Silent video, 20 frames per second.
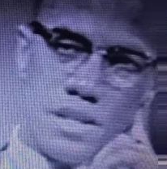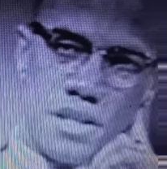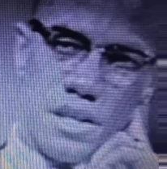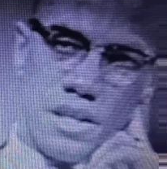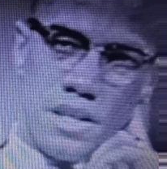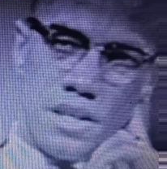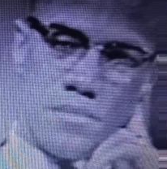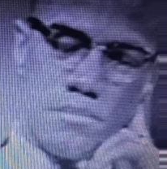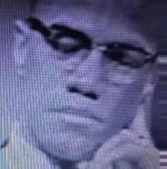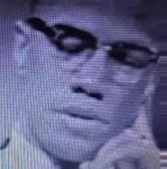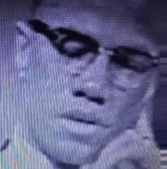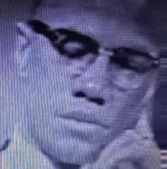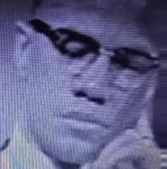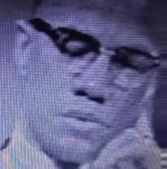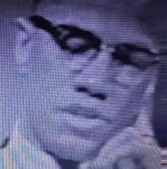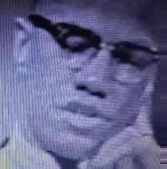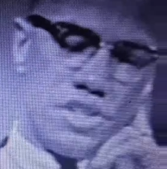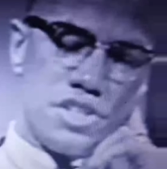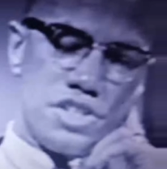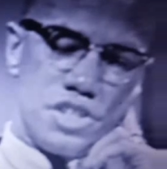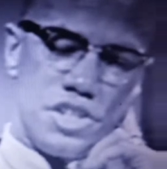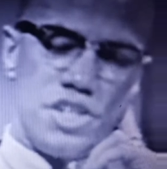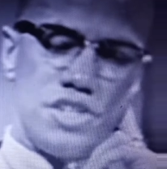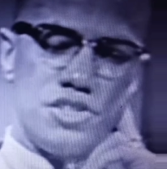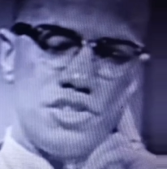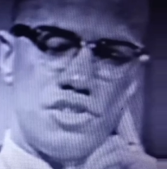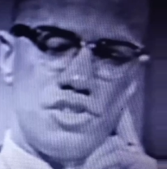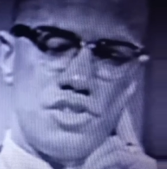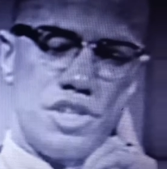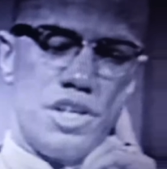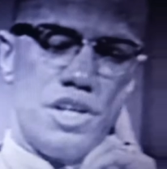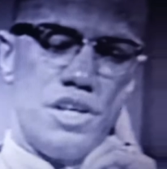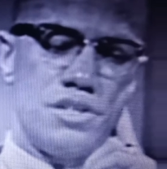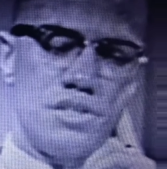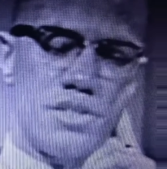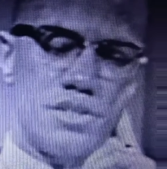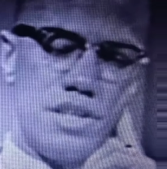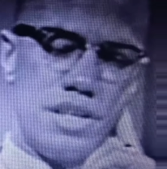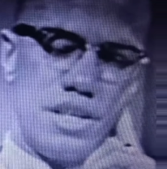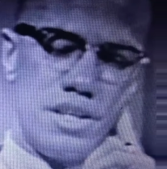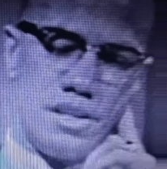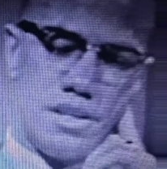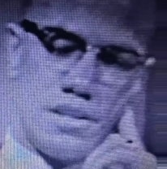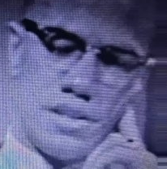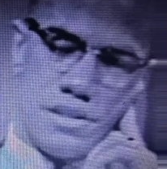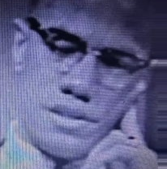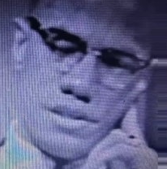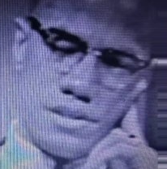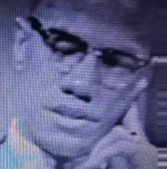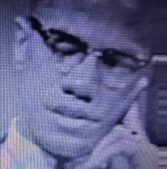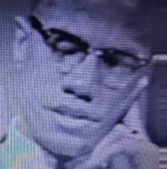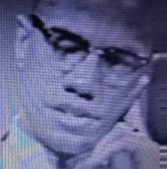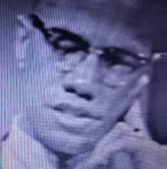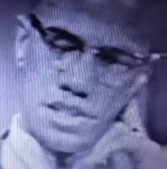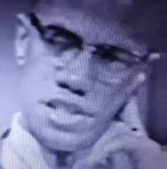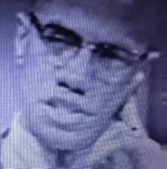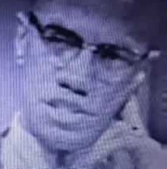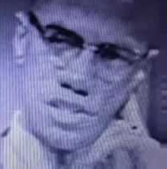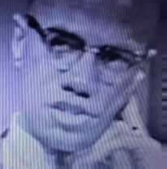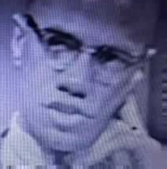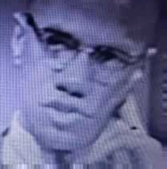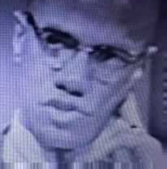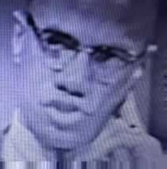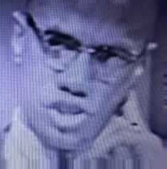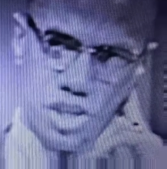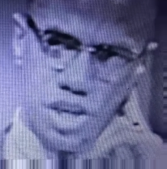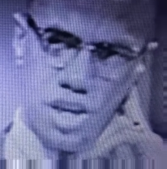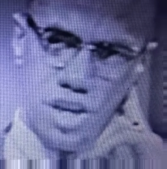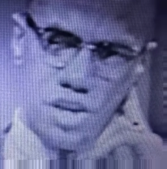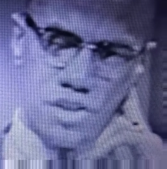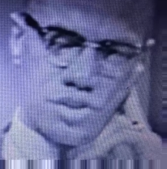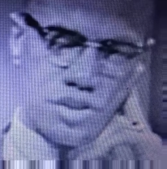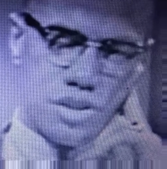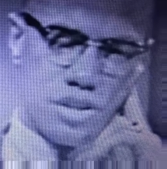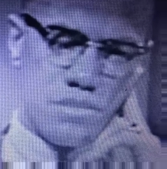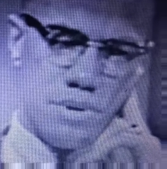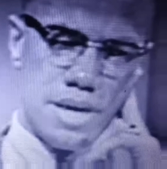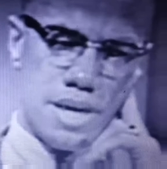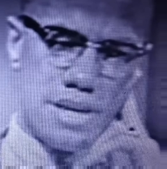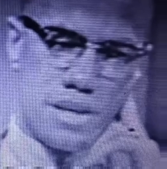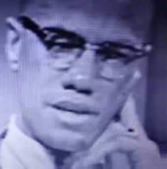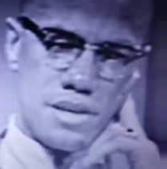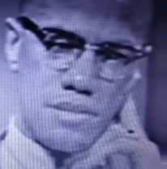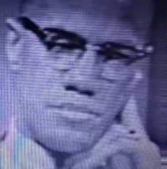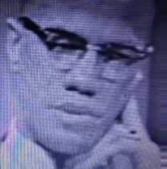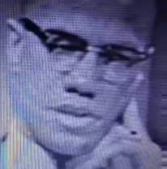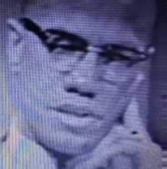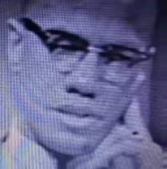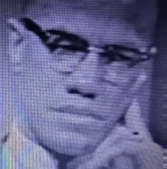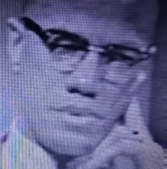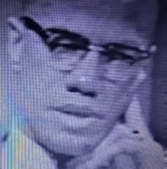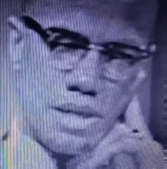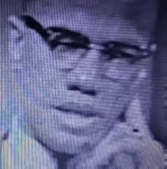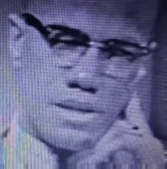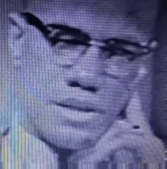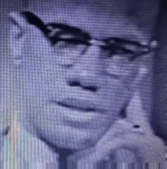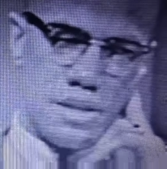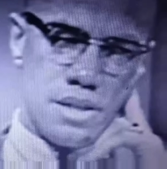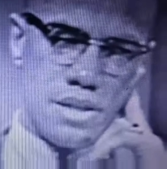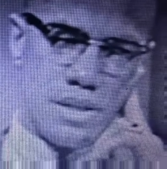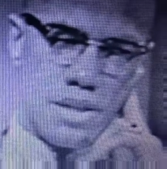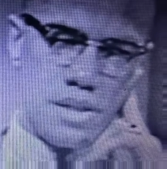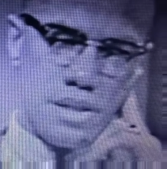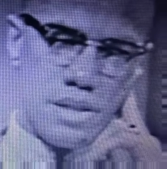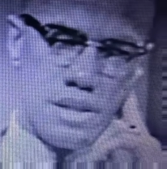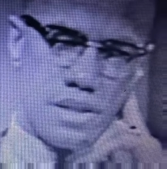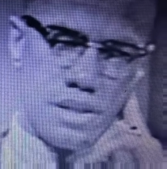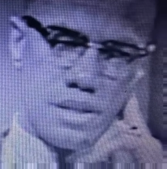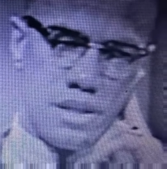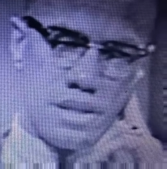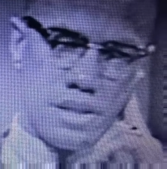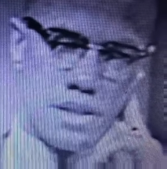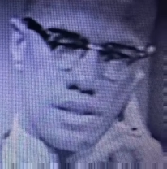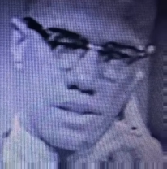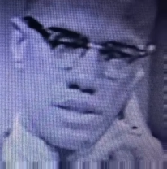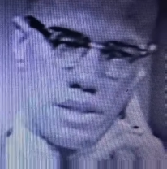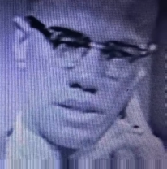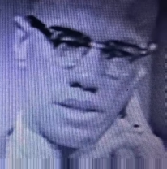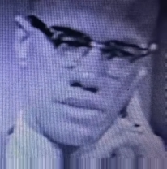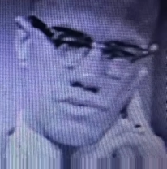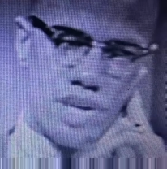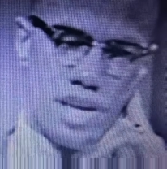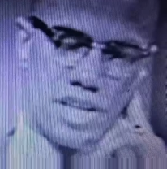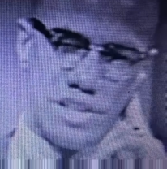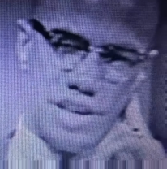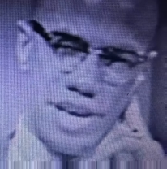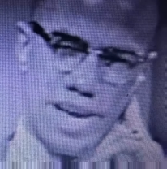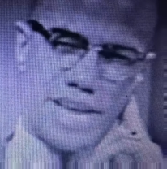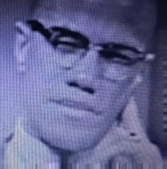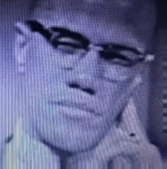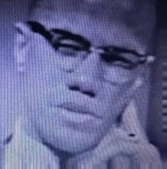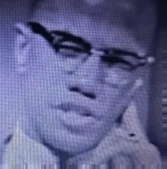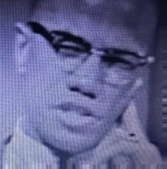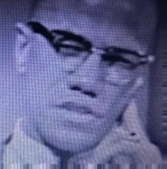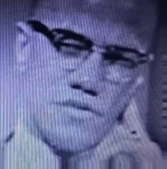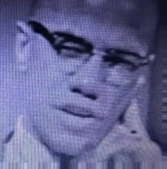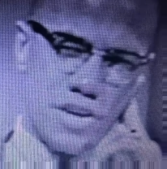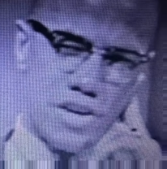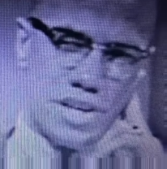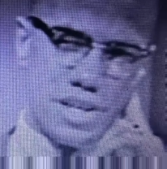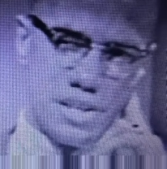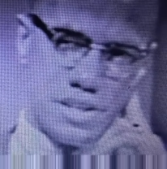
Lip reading: And when the season changes, the seasonal change automatically brings about rather atmospheric